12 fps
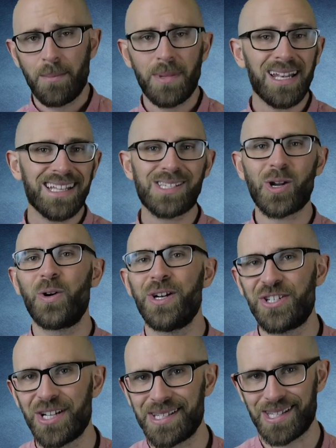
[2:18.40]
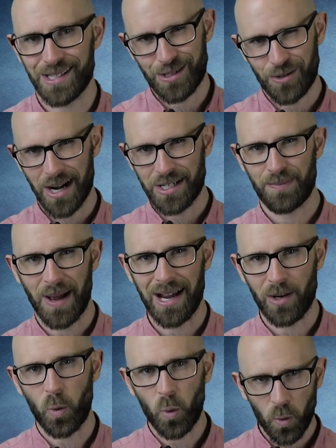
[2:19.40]
Merlin's origins stretch
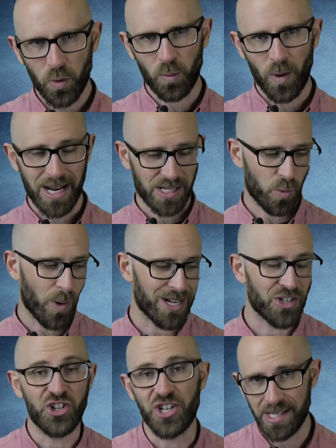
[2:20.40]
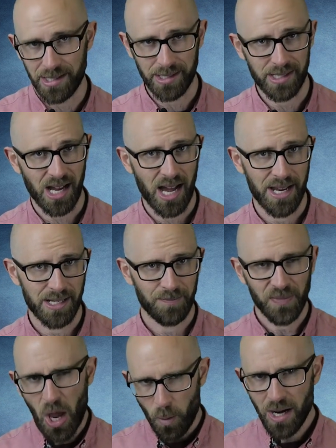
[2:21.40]
back all the way to when Jesus died.
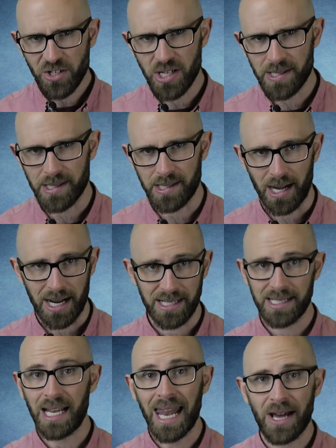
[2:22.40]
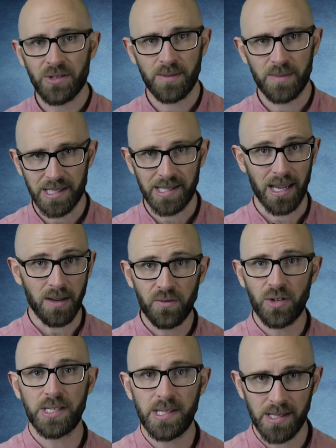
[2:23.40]
When Jesus died, it allowed him to save
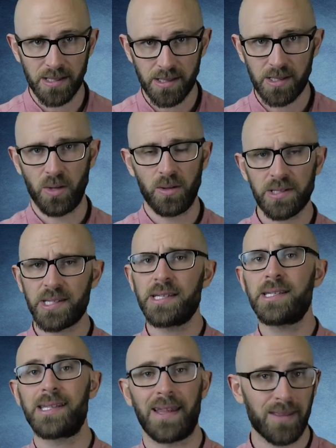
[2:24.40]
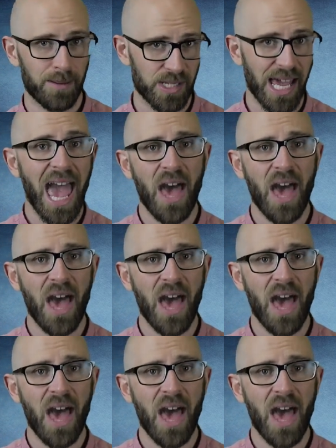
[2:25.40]
Christian souls and send them to